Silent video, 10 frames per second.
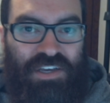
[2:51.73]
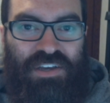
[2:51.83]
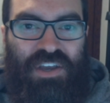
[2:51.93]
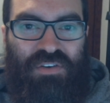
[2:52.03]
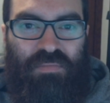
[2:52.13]

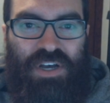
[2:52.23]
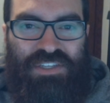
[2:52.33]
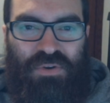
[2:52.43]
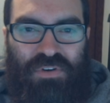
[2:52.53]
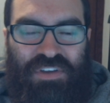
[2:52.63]

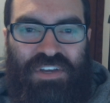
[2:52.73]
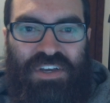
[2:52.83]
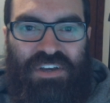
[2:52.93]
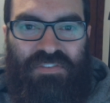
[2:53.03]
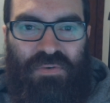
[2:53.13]
repository
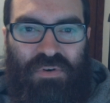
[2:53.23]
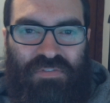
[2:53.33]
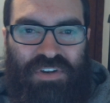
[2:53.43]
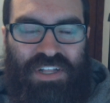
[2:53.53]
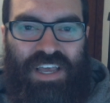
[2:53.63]
for
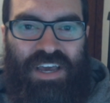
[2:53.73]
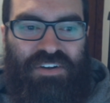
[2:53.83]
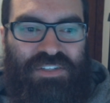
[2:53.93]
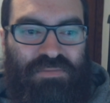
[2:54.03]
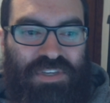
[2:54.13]
vanilla
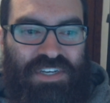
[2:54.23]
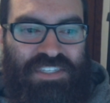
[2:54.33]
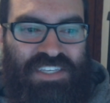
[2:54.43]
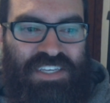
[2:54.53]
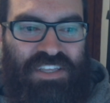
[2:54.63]
add-ons,
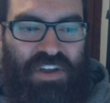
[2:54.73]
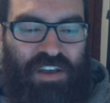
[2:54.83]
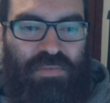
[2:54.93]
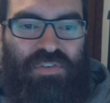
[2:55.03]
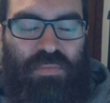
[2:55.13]
because there
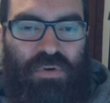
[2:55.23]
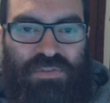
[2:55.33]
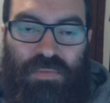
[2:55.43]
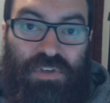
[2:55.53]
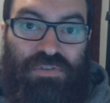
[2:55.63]
have been reports
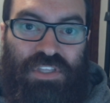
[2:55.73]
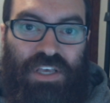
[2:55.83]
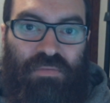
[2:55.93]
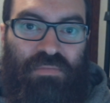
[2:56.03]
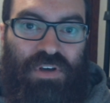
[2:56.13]
of people using
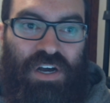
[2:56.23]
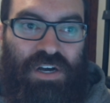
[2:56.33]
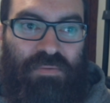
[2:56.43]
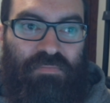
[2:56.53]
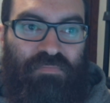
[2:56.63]
them,
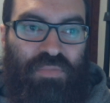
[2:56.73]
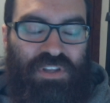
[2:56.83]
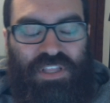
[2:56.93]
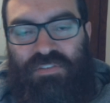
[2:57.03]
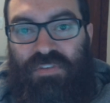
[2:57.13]

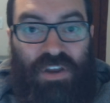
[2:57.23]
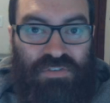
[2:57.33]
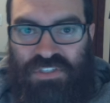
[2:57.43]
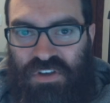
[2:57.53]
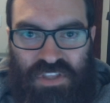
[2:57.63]
putting like
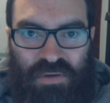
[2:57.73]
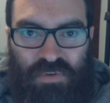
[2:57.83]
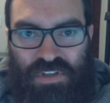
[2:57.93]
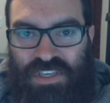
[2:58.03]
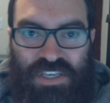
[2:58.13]
viruses on them or
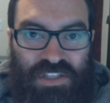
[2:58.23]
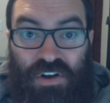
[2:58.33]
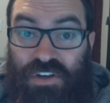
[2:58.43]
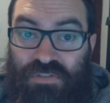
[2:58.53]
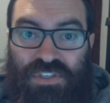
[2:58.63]
like
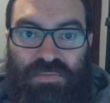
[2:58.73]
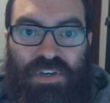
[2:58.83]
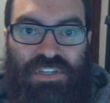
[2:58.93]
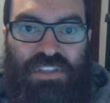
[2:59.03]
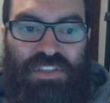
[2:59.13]
keyloggers,
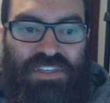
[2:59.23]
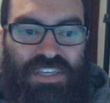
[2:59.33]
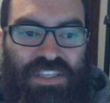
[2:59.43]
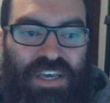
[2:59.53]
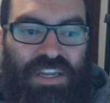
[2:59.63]
especially and things
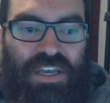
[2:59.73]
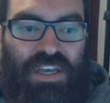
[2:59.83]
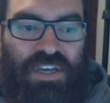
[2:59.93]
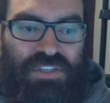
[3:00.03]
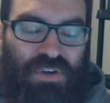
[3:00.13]
like that.
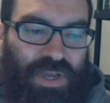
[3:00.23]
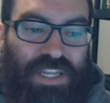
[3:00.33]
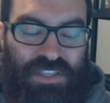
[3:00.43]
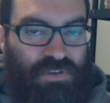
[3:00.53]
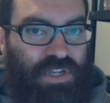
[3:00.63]
So
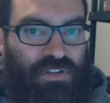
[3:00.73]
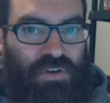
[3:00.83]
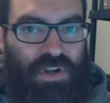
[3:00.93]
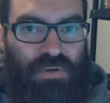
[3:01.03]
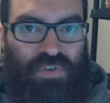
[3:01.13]
anything you
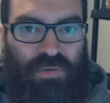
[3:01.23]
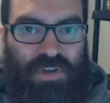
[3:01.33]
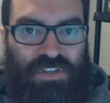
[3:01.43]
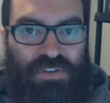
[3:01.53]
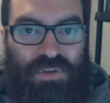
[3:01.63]
download, I would
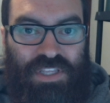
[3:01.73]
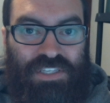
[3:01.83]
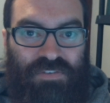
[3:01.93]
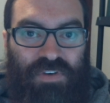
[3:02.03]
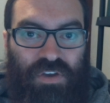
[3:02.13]
recommend you do at
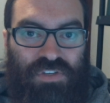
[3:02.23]
least a virus